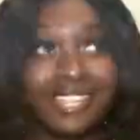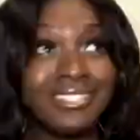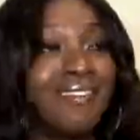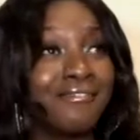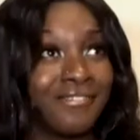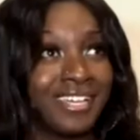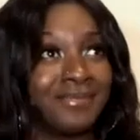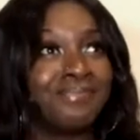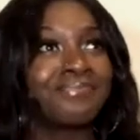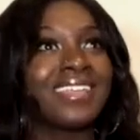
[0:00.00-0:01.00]
they was having
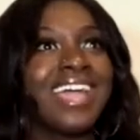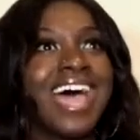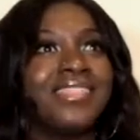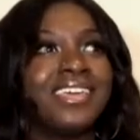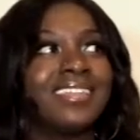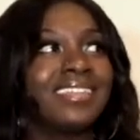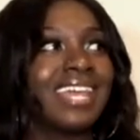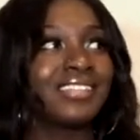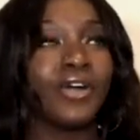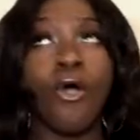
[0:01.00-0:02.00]
fun, and then
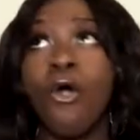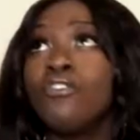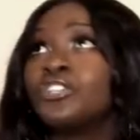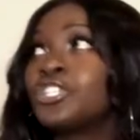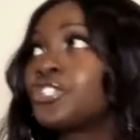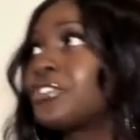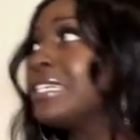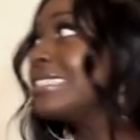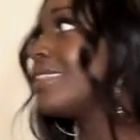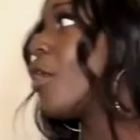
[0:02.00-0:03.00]
like the whole
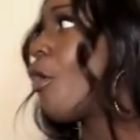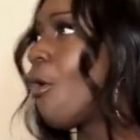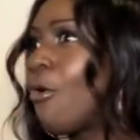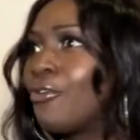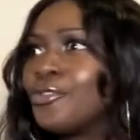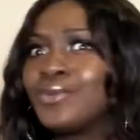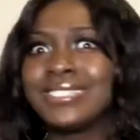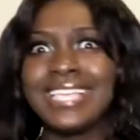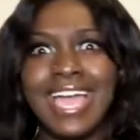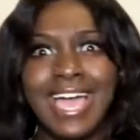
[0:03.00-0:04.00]
street, the whole
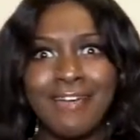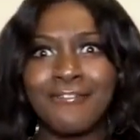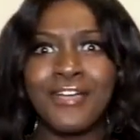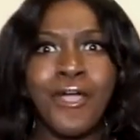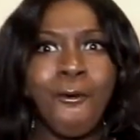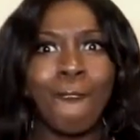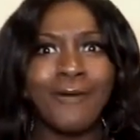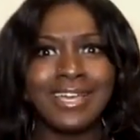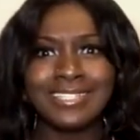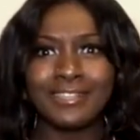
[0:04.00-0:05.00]
UCF
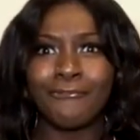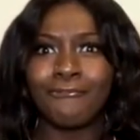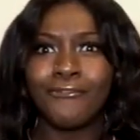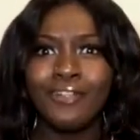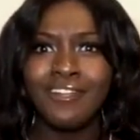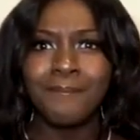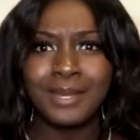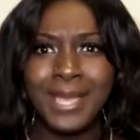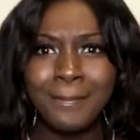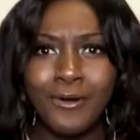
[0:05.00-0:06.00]
was full of
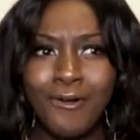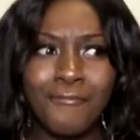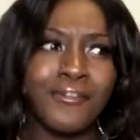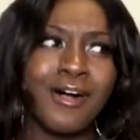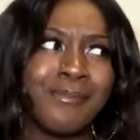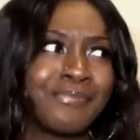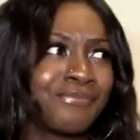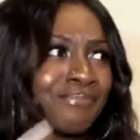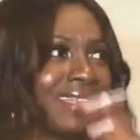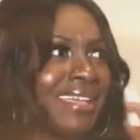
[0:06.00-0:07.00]
people from